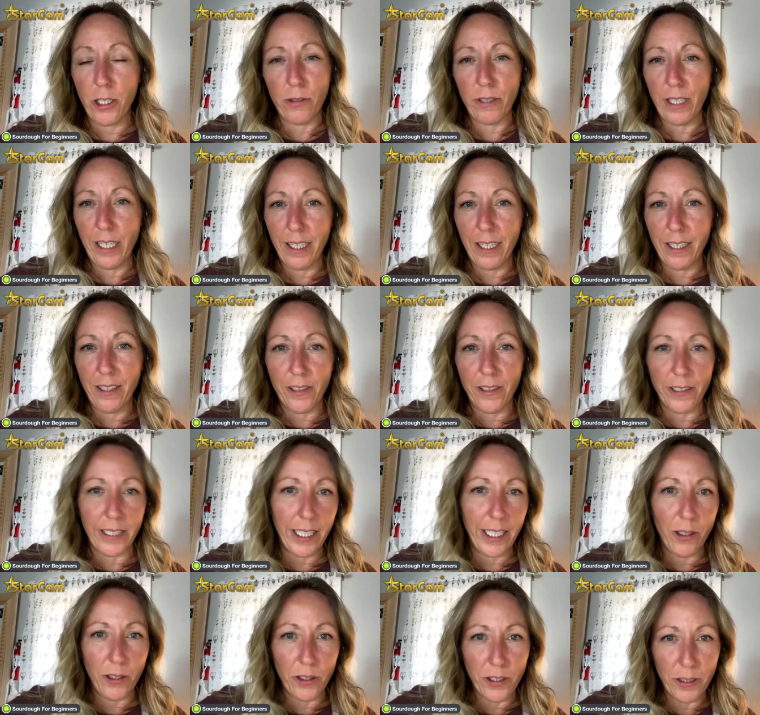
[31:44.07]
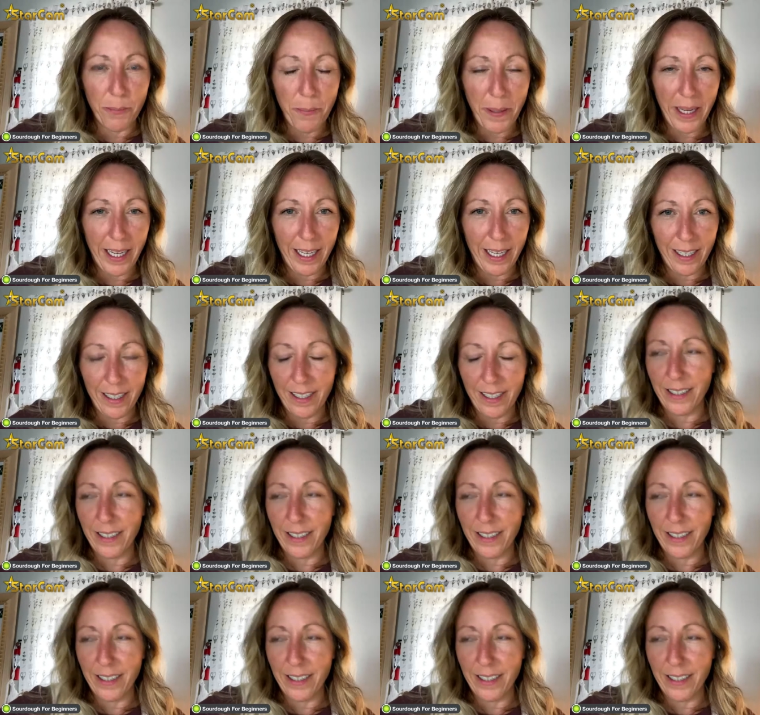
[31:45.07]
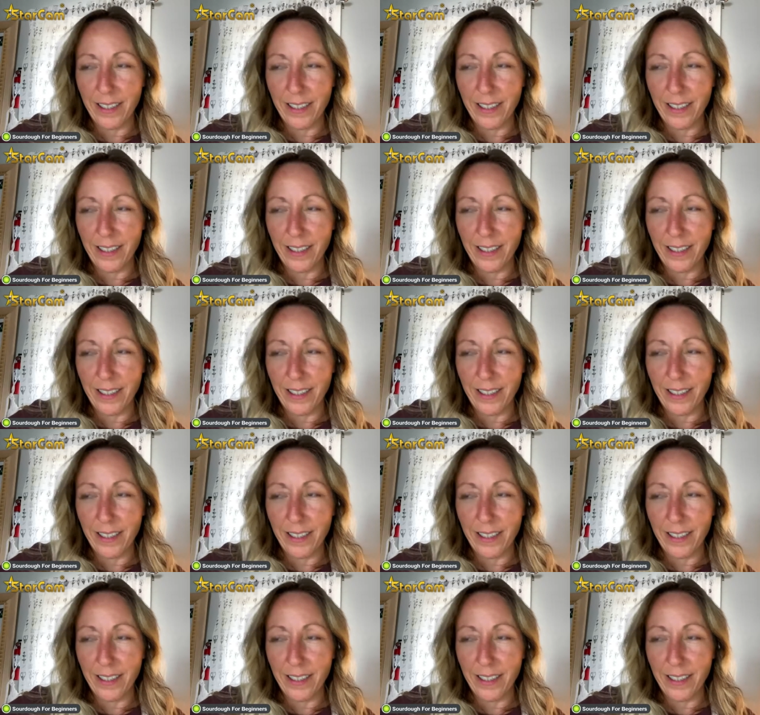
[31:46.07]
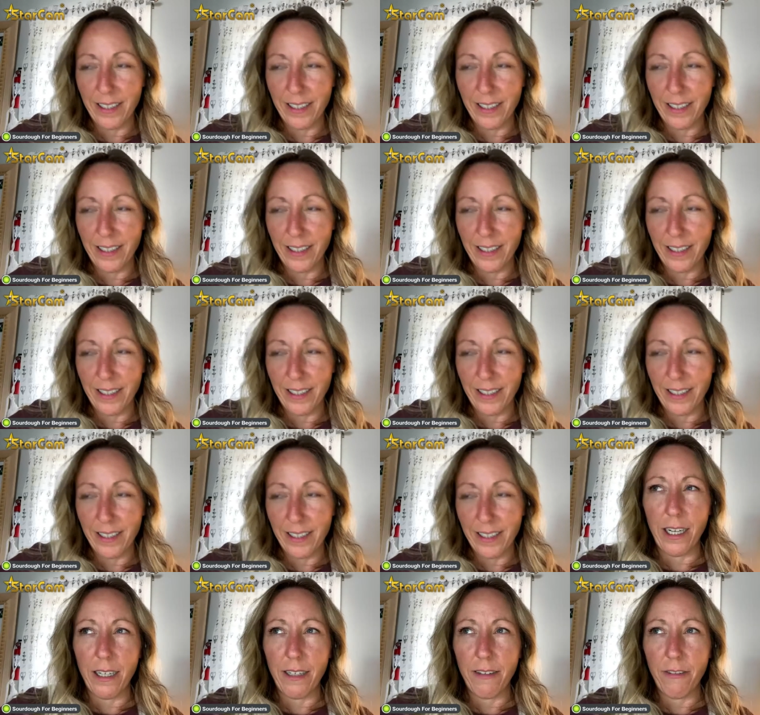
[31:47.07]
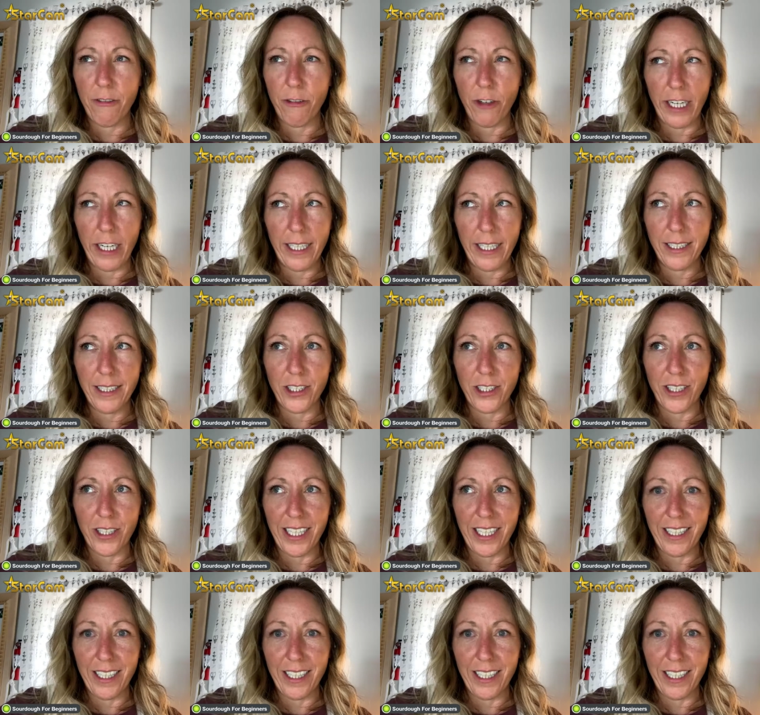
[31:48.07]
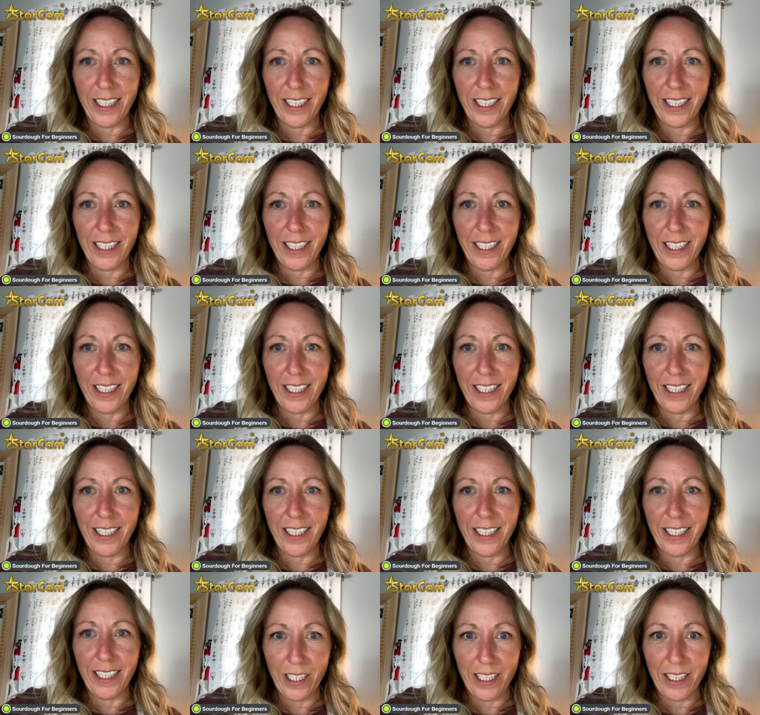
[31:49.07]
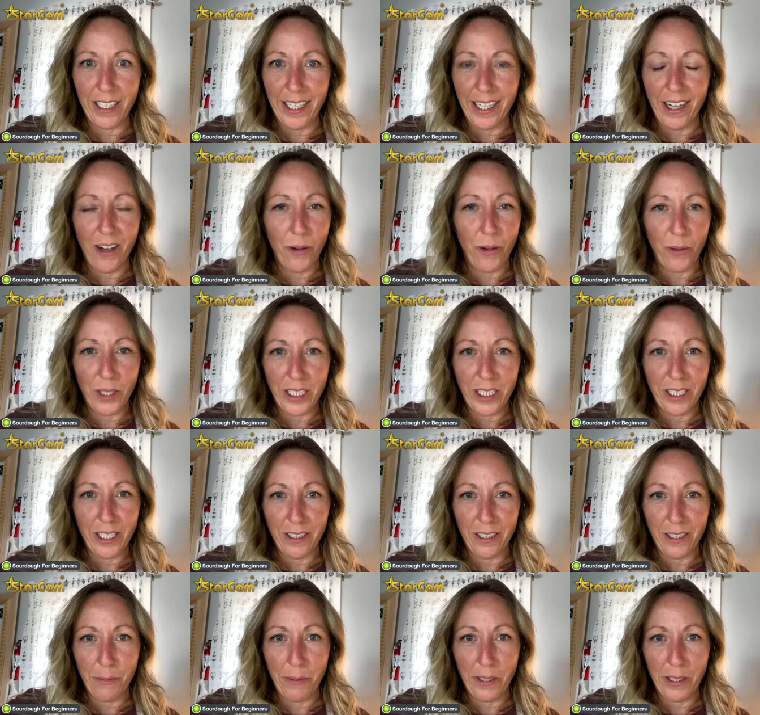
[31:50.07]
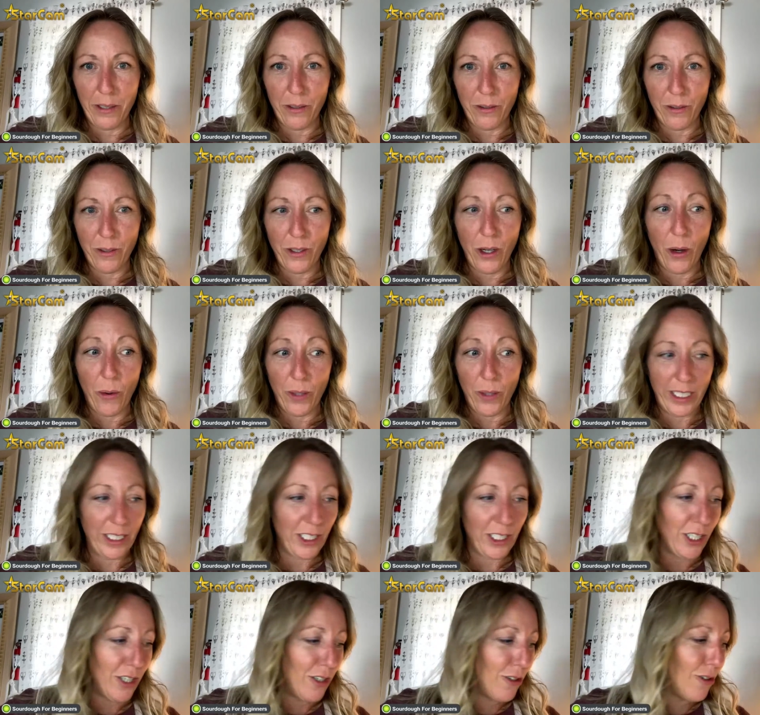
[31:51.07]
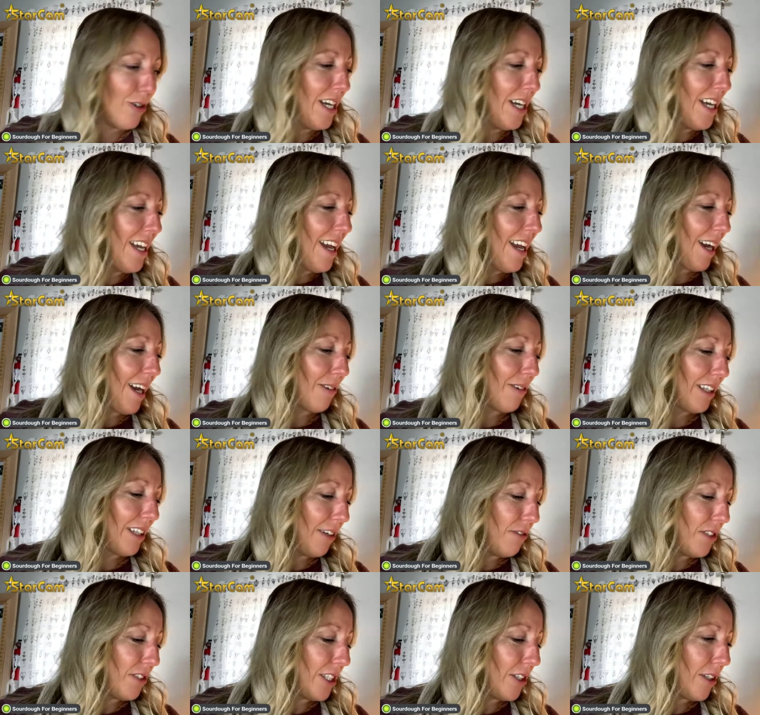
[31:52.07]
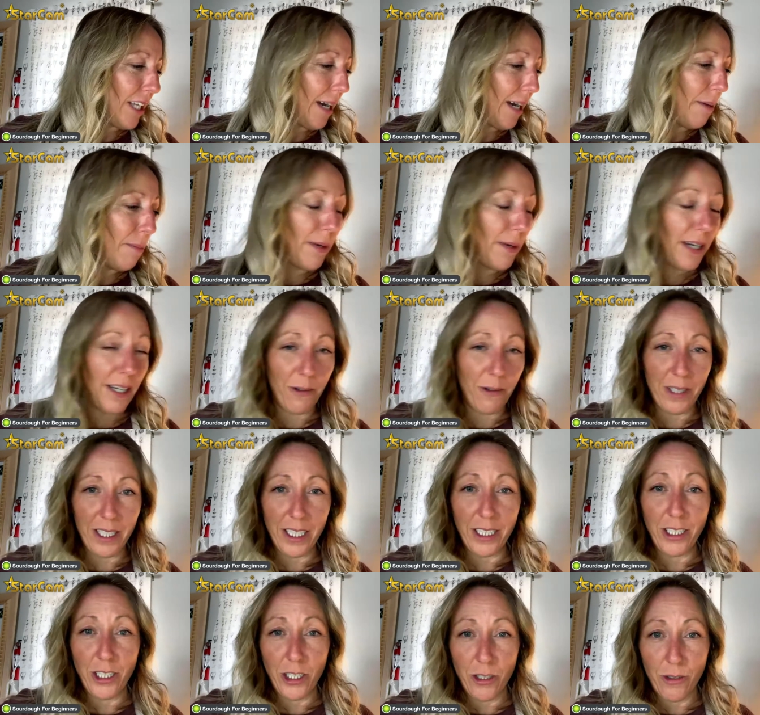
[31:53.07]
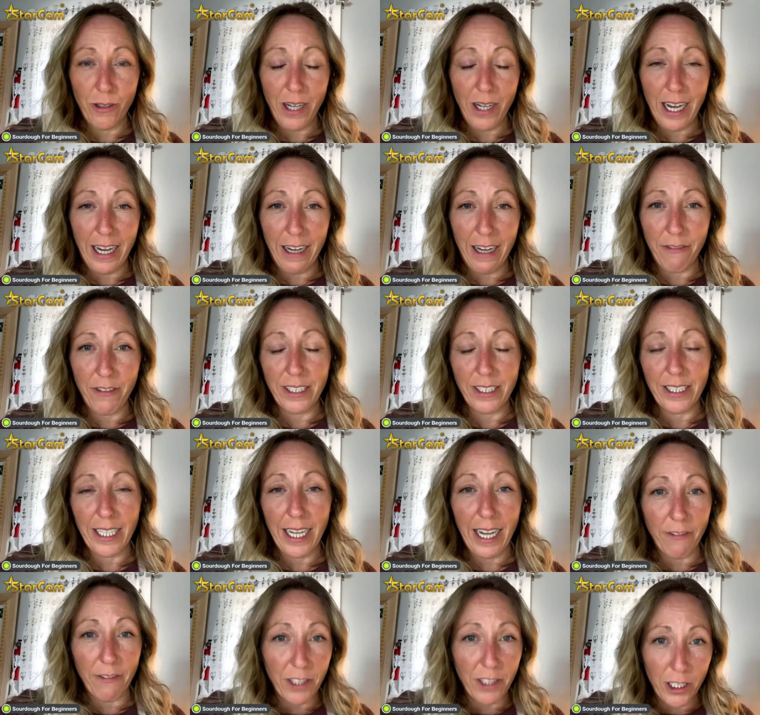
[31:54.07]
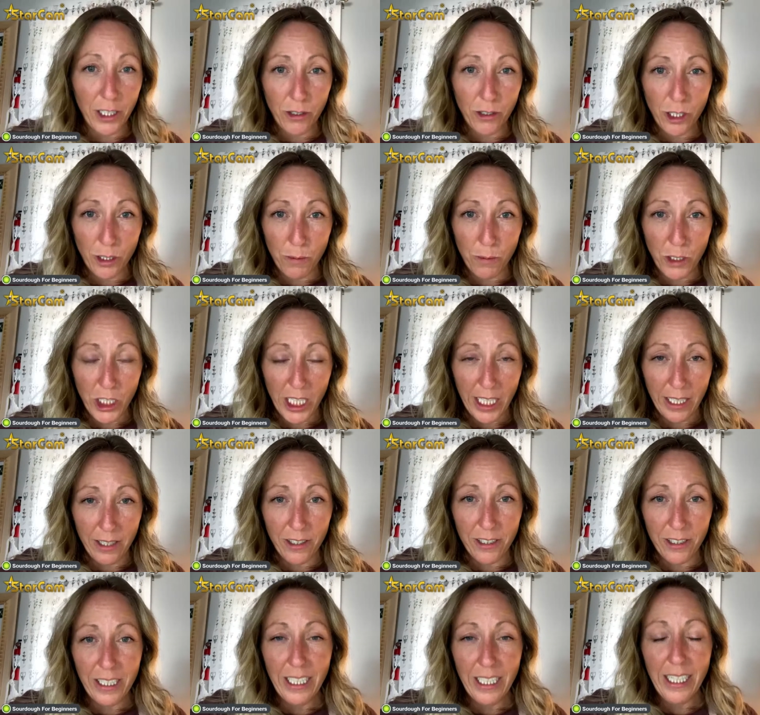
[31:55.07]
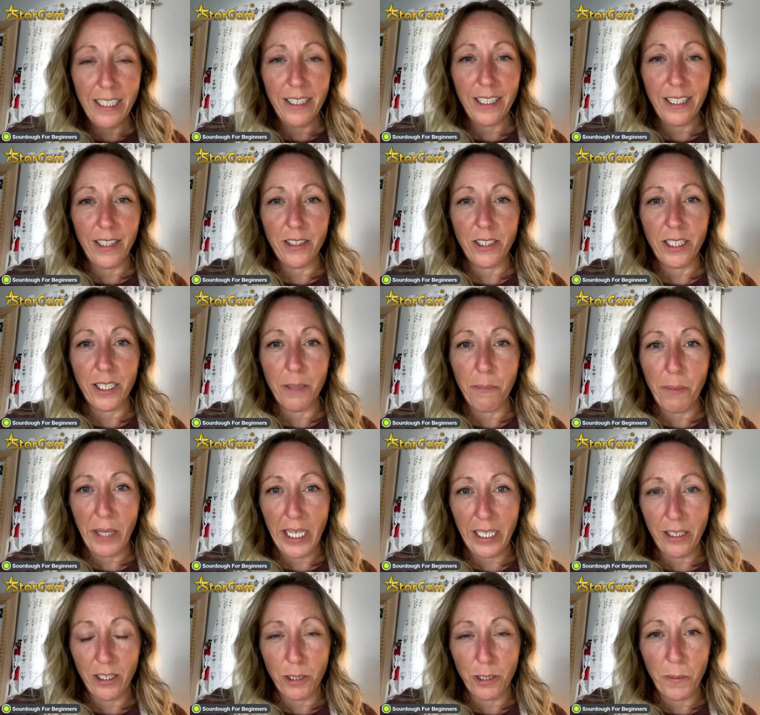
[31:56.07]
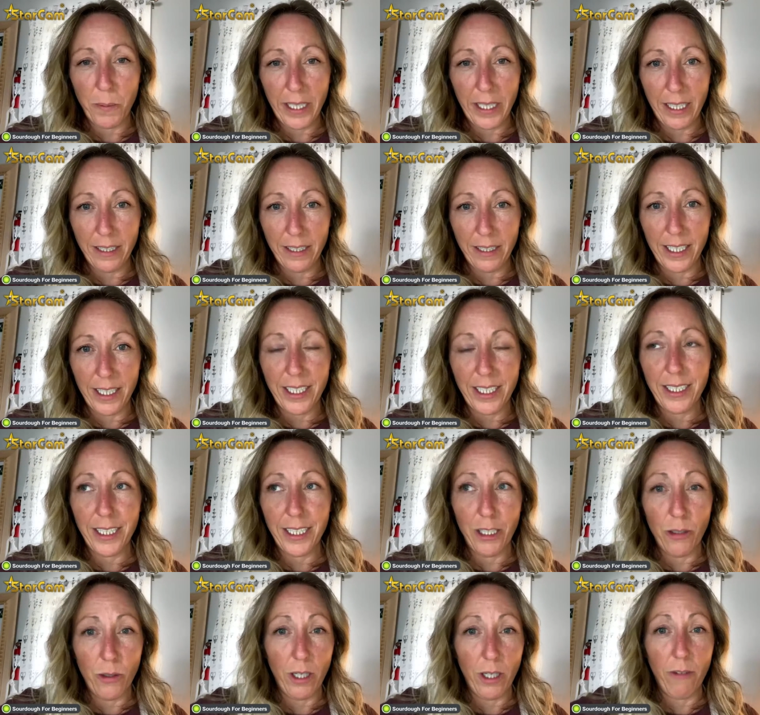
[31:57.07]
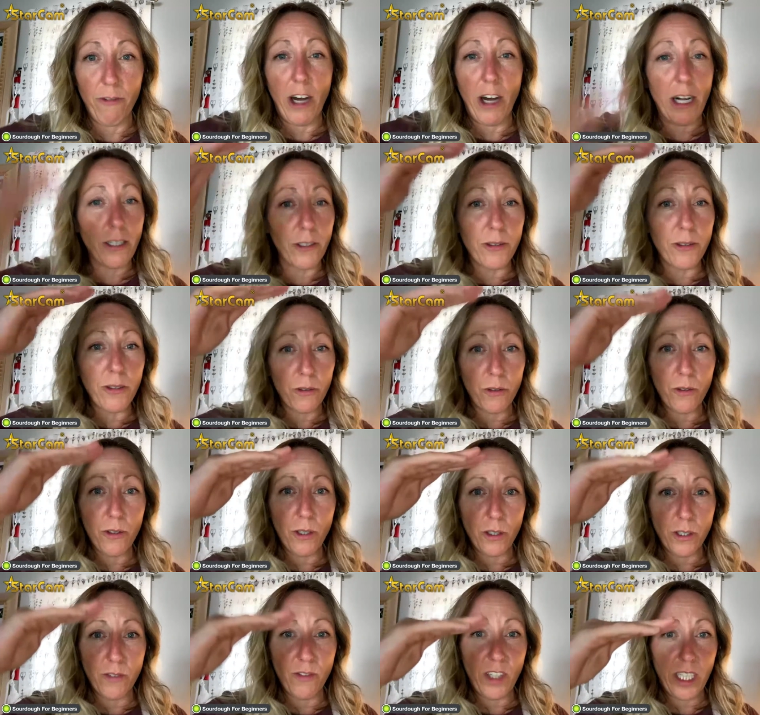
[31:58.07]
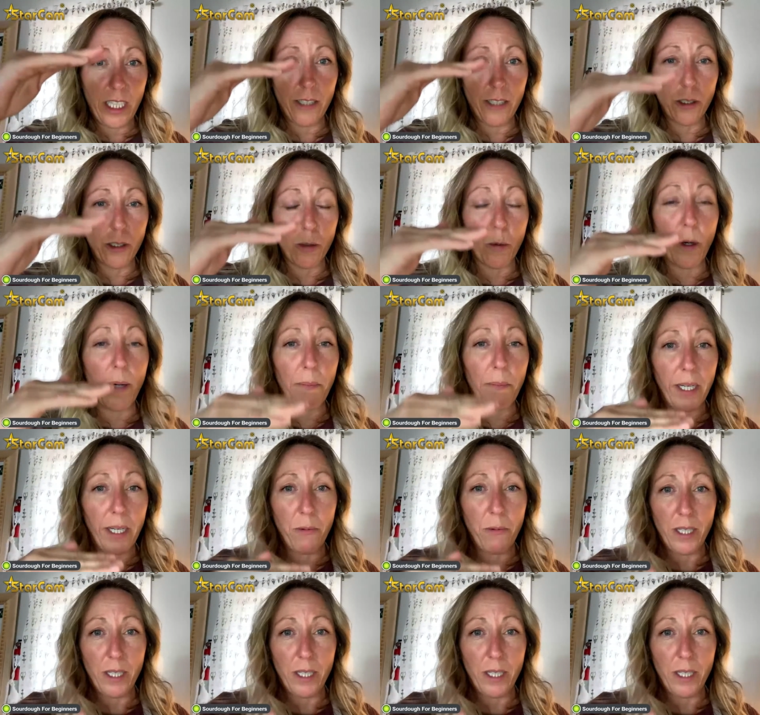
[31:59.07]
Korea called it call a paint, and there's another one in uh, France or Italy that my friend Julie and I always talk about going to. I would love to do that. But what I do have is I have the YouTube channel there's the Baker's playlist. You could follow through those videos one